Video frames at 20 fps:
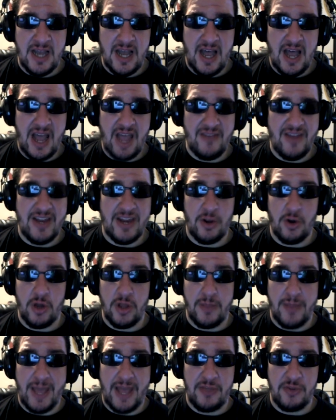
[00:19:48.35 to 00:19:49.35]
I've had to go to
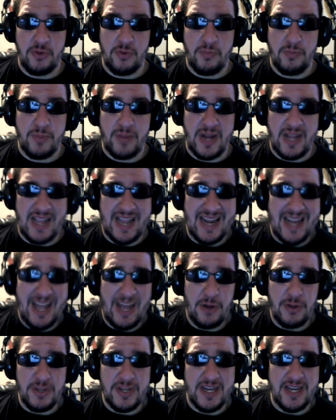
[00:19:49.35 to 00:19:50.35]
the bathroom, but I kind of
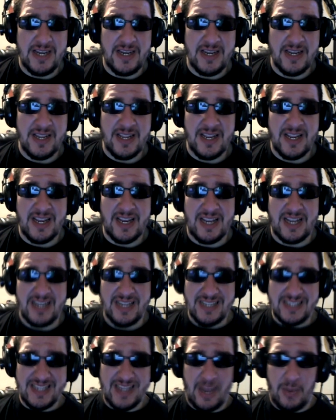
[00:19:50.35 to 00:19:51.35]
held it in
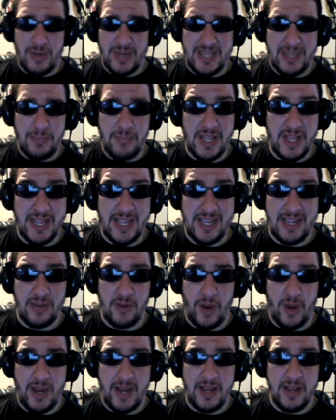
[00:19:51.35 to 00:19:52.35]
because I want to keep playing,
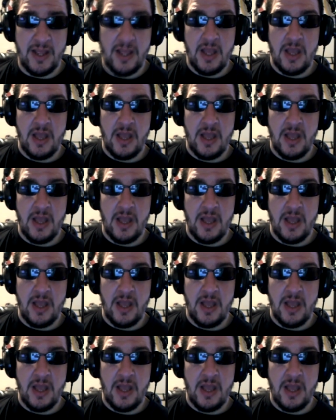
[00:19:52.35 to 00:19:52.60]
right?